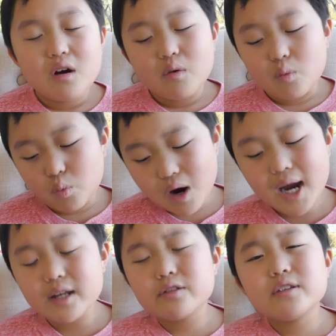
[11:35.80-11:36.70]

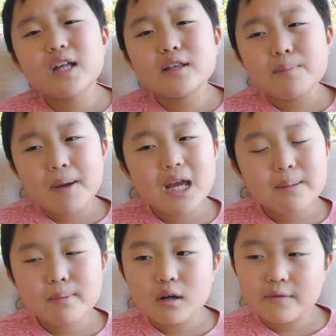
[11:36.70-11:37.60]
why do you think that the
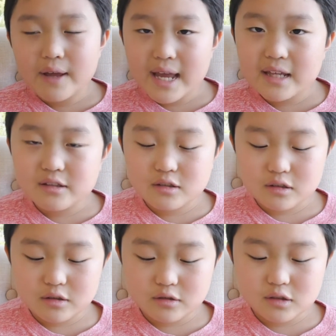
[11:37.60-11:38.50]
paper of
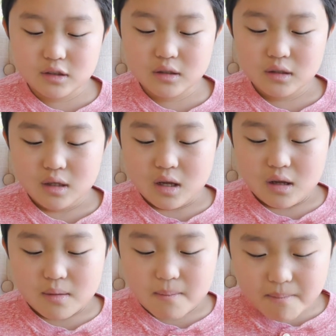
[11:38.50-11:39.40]
answers,
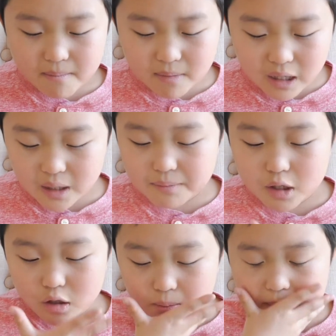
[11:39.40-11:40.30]

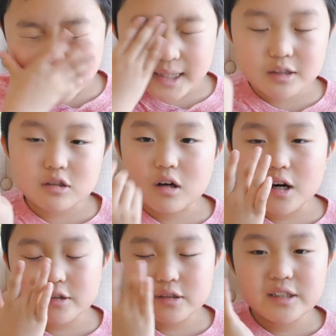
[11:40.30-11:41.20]
made the
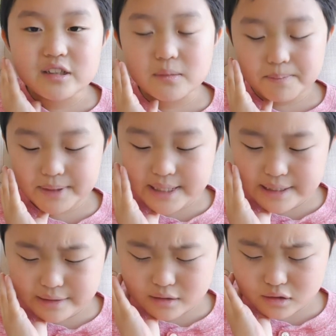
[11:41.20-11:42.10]
scars
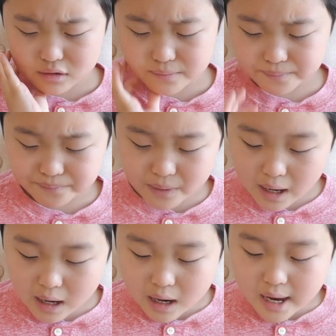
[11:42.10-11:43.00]
disappear?
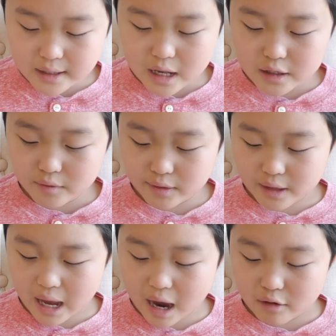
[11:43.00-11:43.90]
And anyway, the
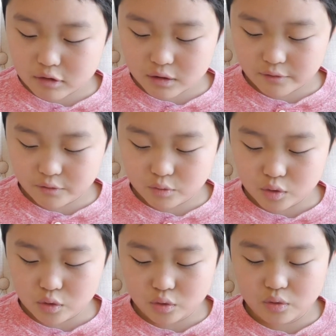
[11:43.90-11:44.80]
House of
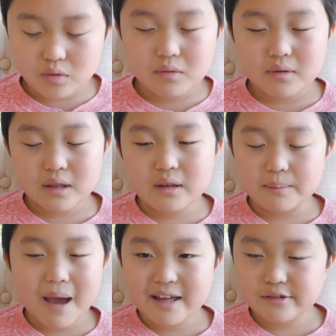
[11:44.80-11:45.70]
Wu, the
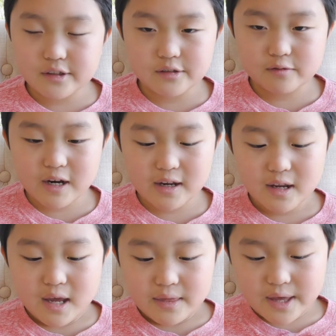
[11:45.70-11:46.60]
masters, right?
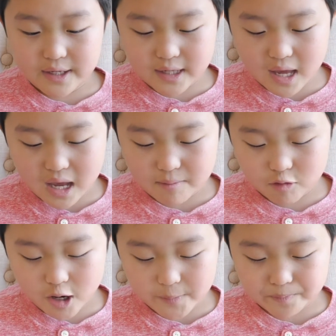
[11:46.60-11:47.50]
They came,
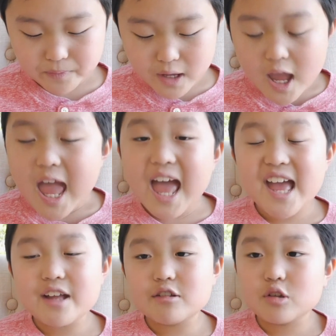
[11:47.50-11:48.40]
right?
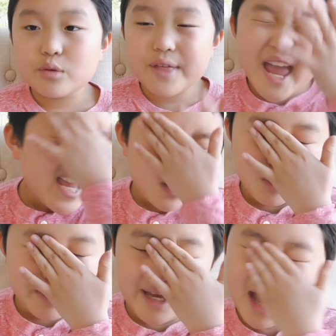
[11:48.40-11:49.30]
And so
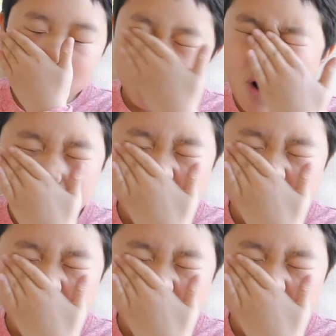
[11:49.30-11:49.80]
they began to wipe